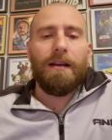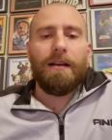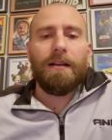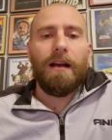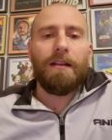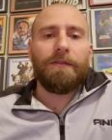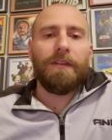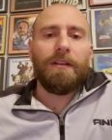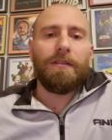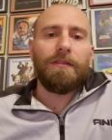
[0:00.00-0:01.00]
Uh, Colin
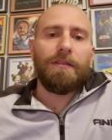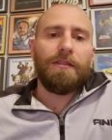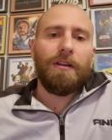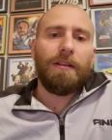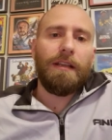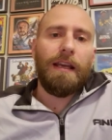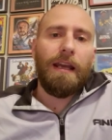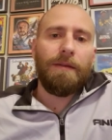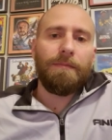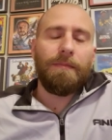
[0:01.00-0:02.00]
Farrell, Charlie
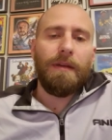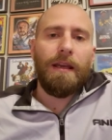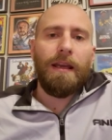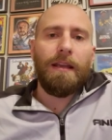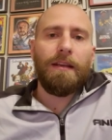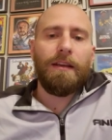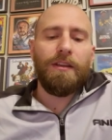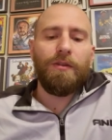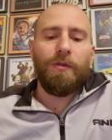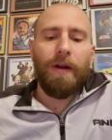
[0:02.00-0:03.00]
Hannum, and uh,
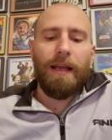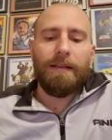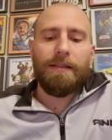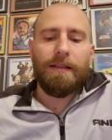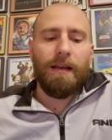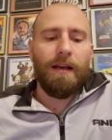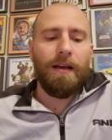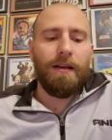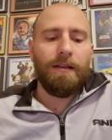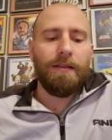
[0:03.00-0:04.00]
Hugh Grant
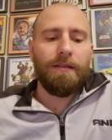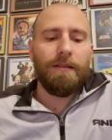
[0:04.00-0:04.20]
uh,